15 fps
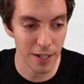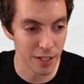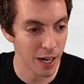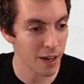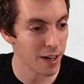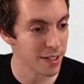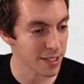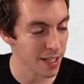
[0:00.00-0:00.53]
don't know
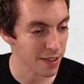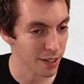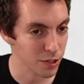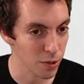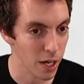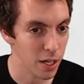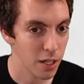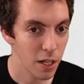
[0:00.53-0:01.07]
how to say things
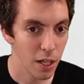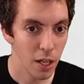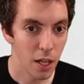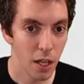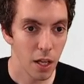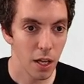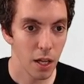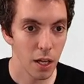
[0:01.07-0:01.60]
right.
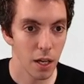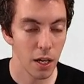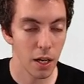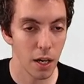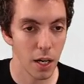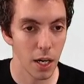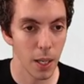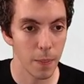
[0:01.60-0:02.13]

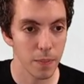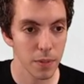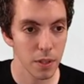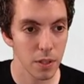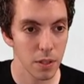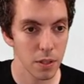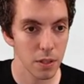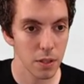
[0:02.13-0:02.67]
Um,
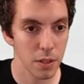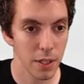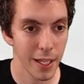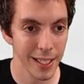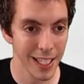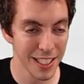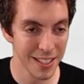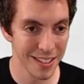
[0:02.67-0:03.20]
I
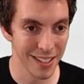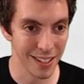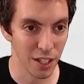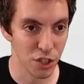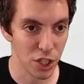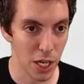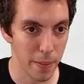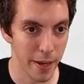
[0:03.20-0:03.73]
guess it's a gutshot
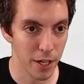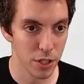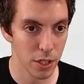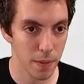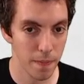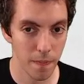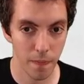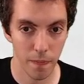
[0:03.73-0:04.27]
shot matchup.